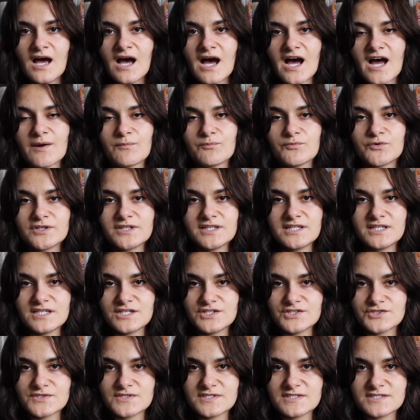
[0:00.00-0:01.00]
I'm really
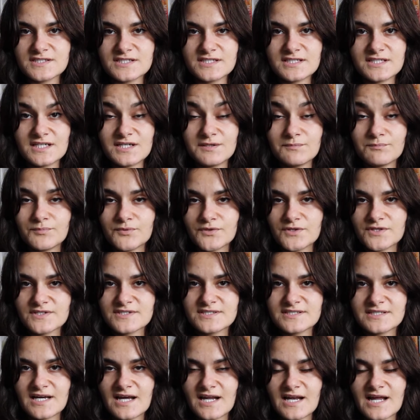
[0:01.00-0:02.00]
interested in books
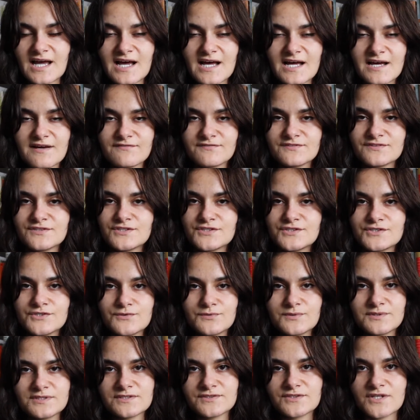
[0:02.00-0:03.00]
that have to do
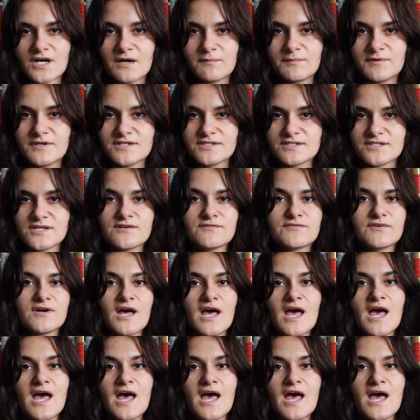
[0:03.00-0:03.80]
with the topics of